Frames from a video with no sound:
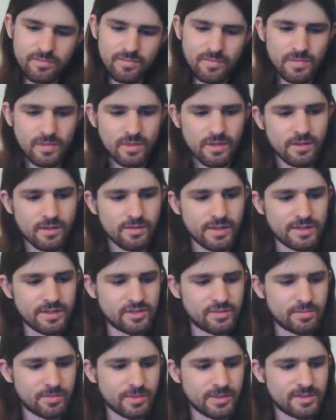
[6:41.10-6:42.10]
Lane's
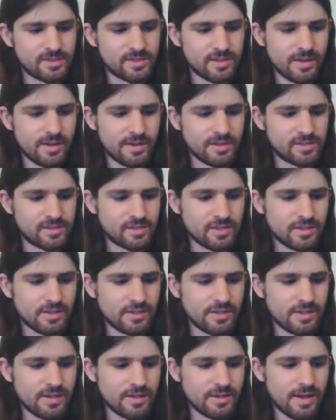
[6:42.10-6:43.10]
Blitz on it, so you can get
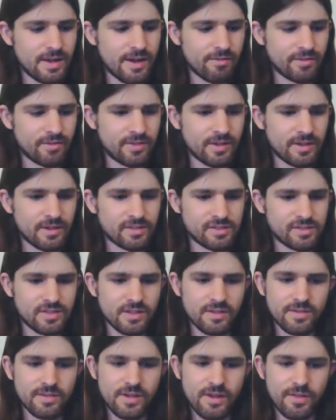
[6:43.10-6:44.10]
everything, because the
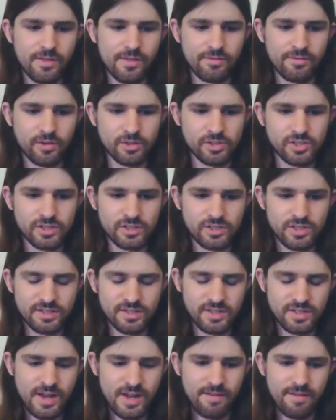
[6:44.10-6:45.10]
other version doesn't
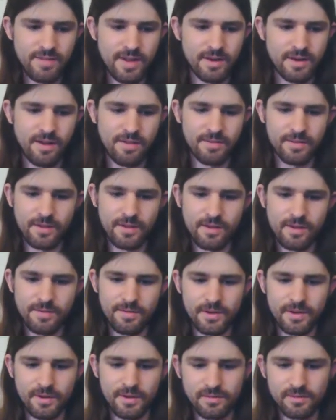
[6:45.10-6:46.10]
have that on there.
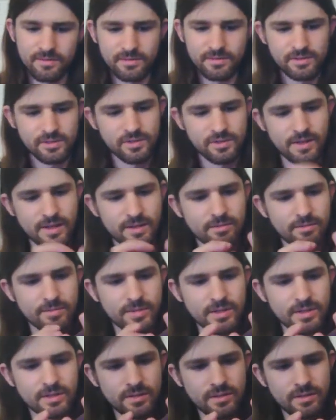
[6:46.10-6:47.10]
So that would
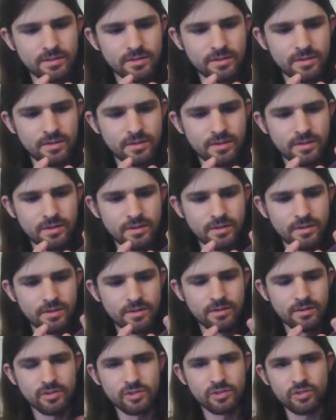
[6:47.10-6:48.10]
be
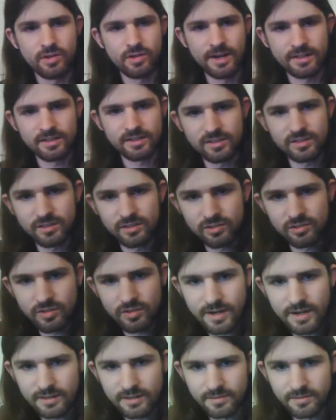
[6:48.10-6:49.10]
track
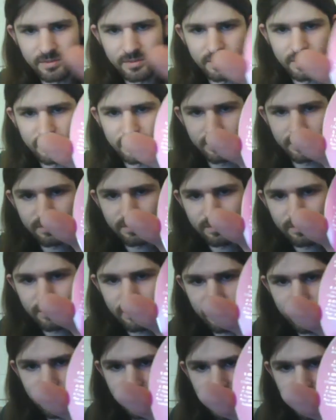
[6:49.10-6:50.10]
number
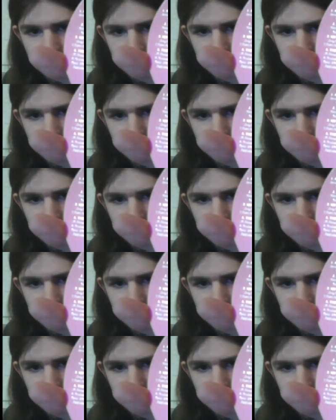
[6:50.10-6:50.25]
7.